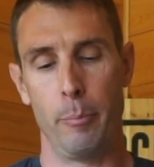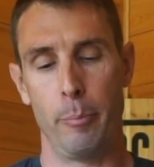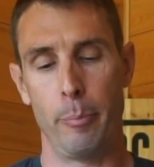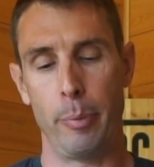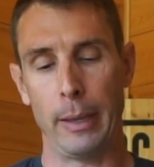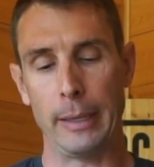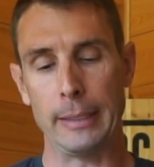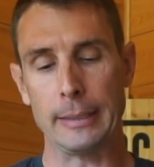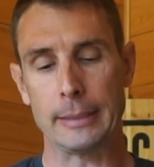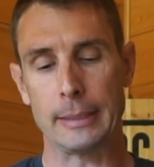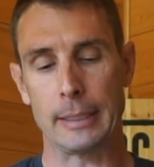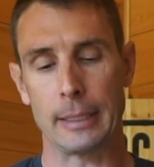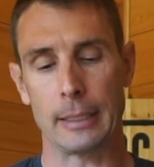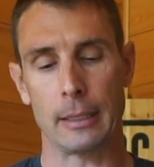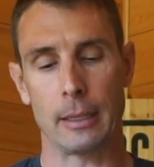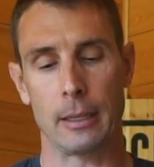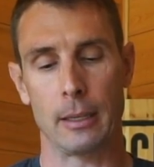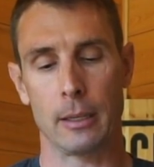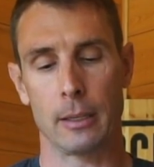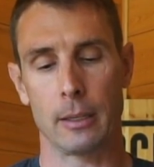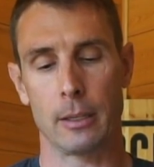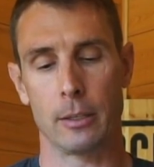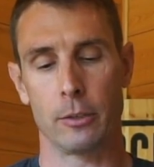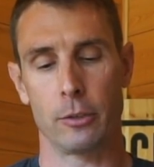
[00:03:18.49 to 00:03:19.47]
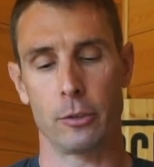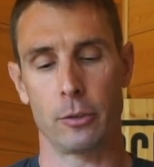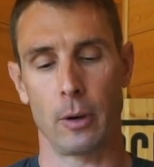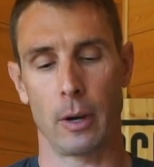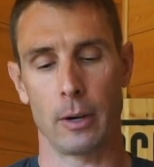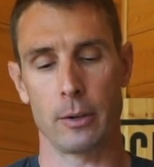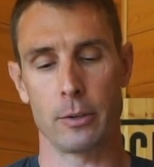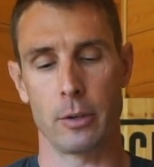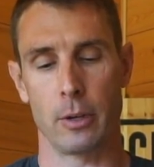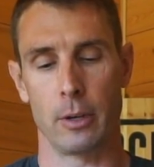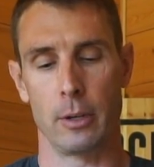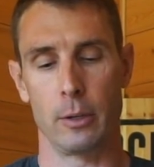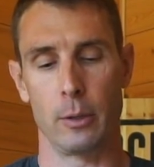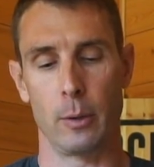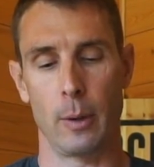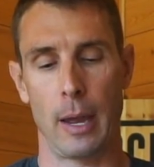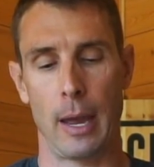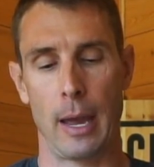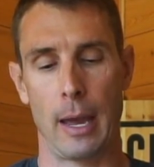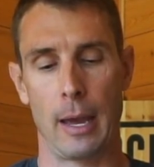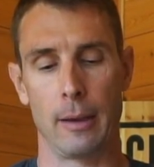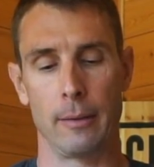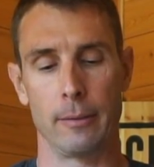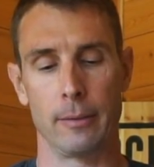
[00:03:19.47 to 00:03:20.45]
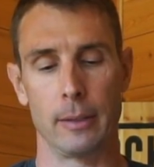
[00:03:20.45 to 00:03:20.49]
basic construction. You
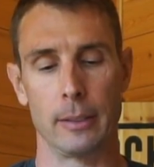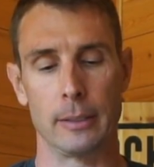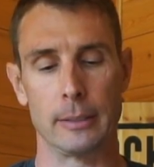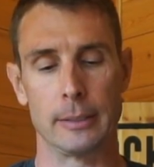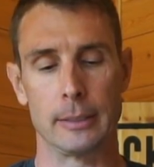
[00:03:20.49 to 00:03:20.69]
have